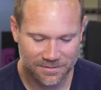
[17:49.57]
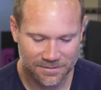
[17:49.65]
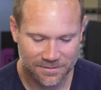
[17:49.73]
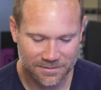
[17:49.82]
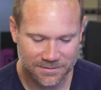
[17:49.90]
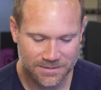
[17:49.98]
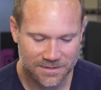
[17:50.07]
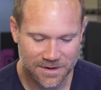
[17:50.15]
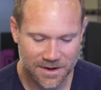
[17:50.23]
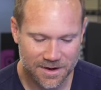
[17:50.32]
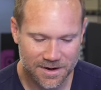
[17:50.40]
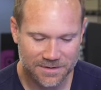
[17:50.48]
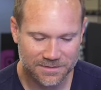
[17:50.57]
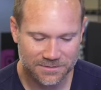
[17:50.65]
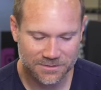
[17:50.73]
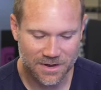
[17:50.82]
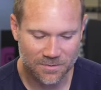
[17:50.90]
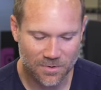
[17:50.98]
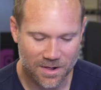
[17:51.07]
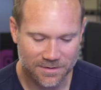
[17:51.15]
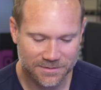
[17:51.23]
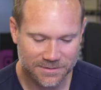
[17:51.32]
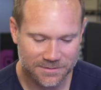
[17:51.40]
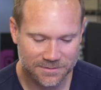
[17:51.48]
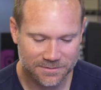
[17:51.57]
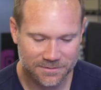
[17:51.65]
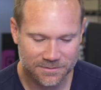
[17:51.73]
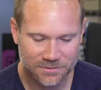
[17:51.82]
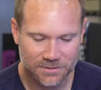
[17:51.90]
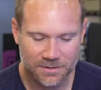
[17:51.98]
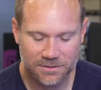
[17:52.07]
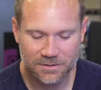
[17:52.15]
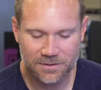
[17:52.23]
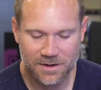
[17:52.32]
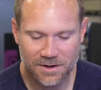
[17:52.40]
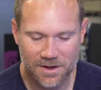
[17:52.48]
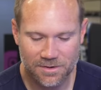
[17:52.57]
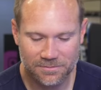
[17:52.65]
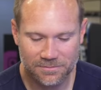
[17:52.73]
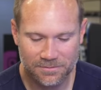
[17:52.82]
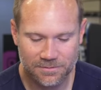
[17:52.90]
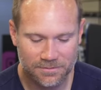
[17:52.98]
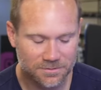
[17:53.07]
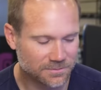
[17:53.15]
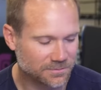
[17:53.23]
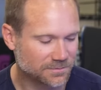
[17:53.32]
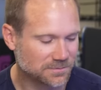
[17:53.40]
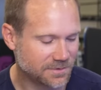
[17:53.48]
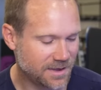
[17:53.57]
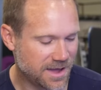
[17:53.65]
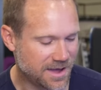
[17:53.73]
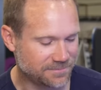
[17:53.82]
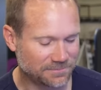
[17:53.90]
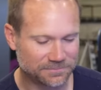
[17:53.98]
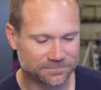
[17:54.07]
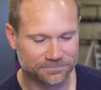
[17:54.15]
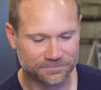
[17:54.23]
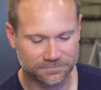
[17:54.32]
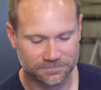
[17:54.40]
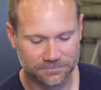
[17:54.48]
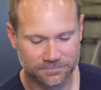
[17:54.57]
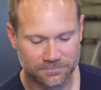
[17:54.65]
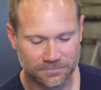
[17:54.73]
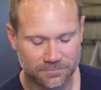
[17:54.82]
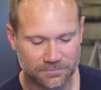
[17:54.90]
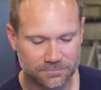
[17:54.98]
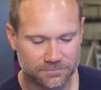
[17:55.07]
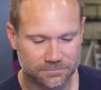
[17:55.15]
Dean Garrett, John Wallace. Oh, Tracy, there second year. Love Tracy. Yeah. I'd put him